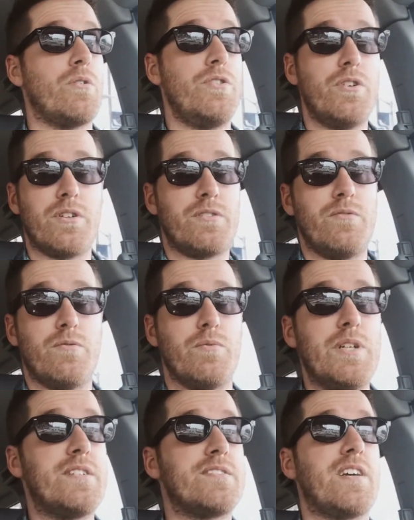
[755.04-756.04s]
you could
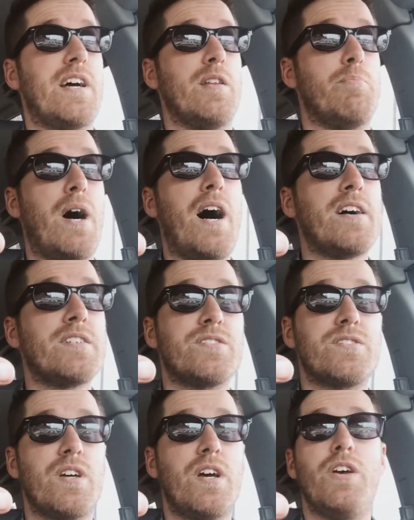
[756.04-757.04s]
redesign the
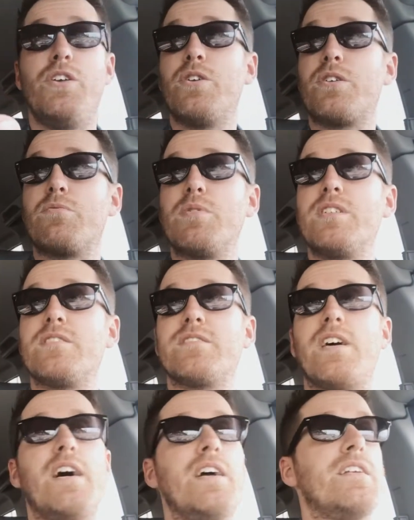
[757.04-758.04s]
box, you could
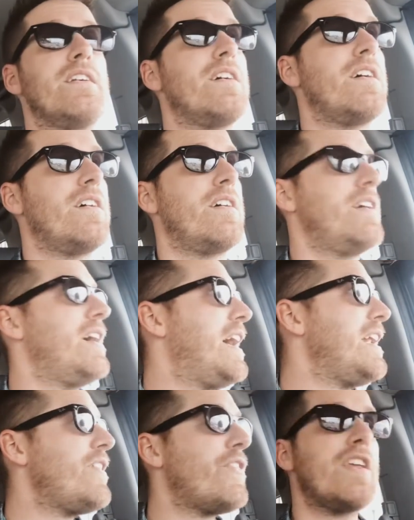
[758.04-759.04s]
redesign
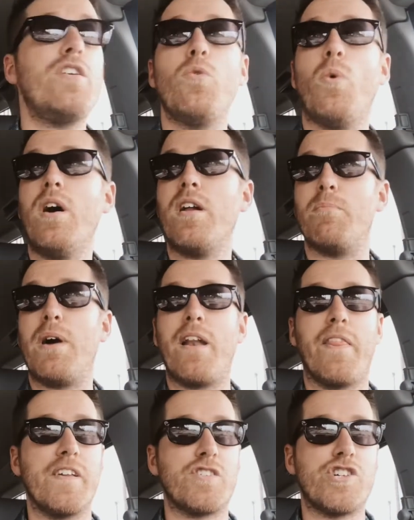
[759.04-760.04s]
anything you want about
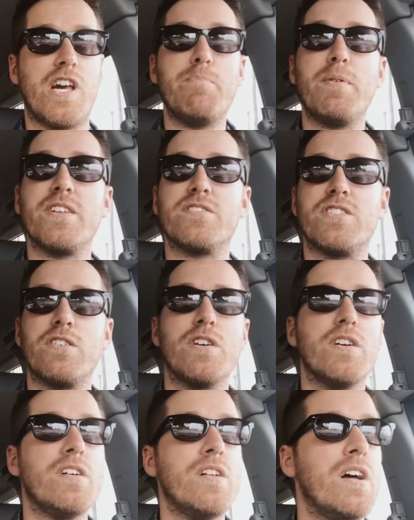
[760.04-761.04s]
it, the shape of the
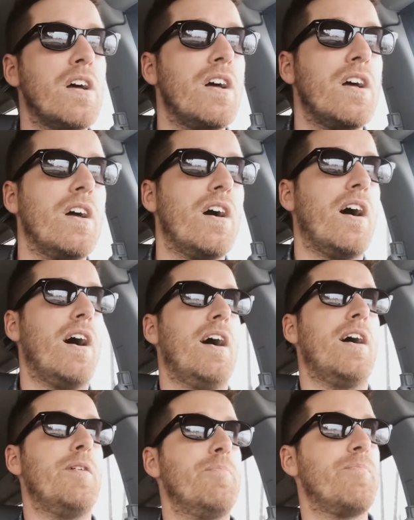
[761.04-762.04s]
cereal,
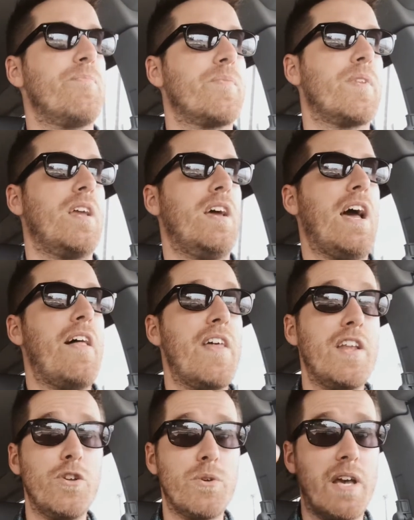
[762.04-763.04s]
and
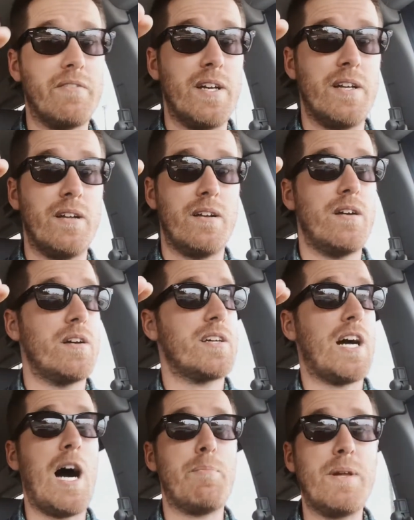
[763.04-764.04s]
then you give it
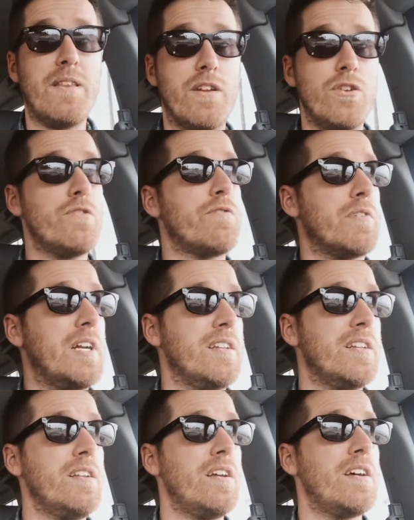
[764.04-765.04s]
copy that you've
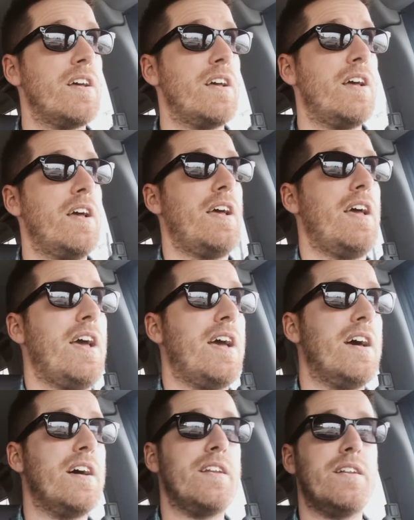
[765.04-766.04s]
written,
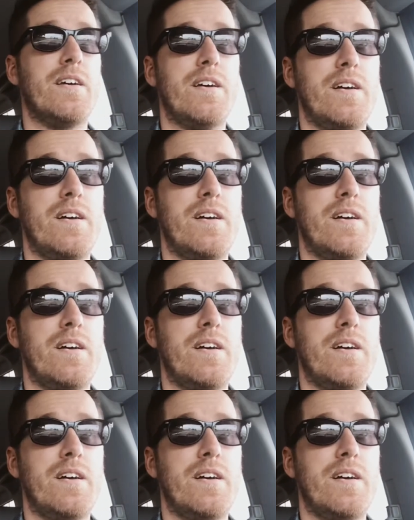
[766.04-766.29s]
and